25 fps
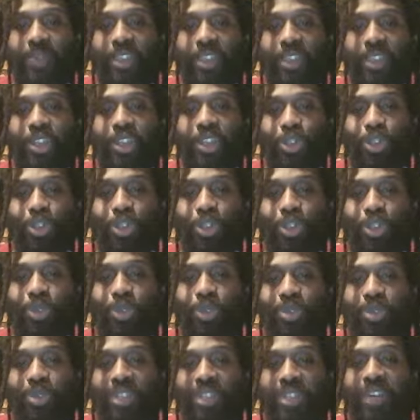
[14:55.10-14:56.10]
True
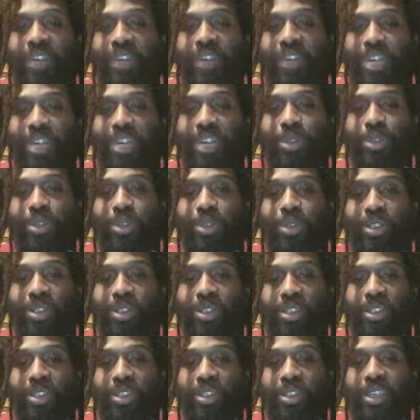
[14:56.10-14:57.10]
divine will,
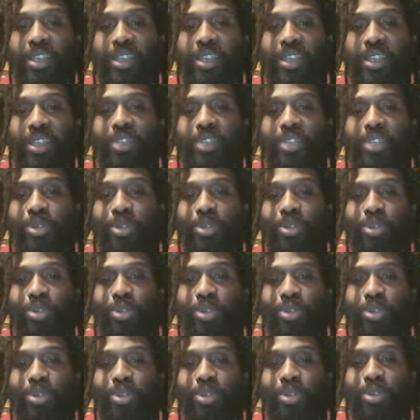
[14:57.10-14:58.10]
supported
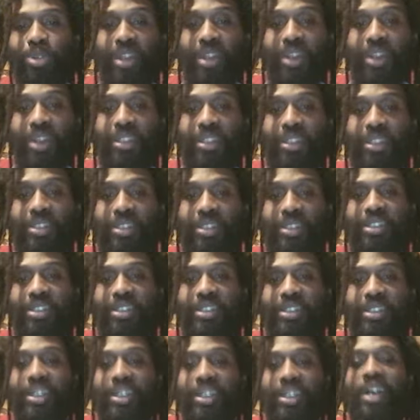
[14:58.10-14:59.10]
by oneness.
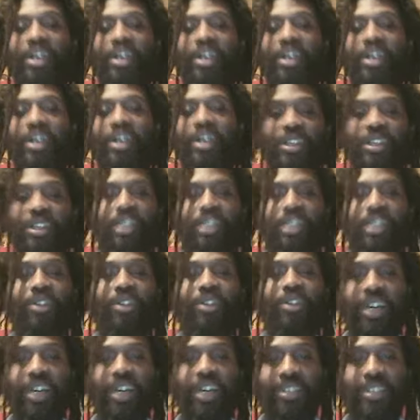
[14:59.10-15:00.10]
Jah
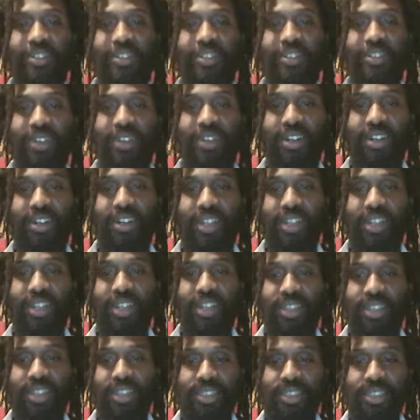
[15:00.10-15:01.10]
Rastafari.
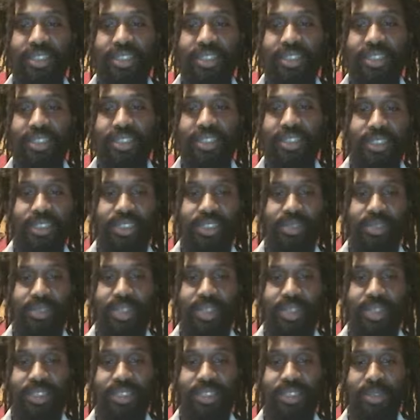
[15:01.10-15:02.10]

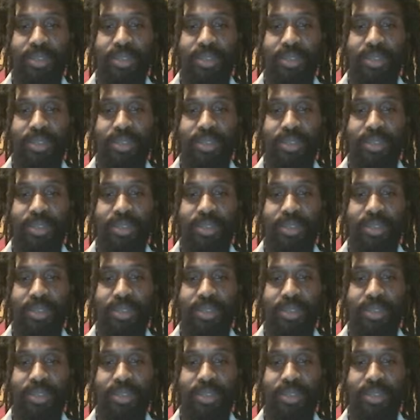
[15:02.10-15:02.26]
Bless up.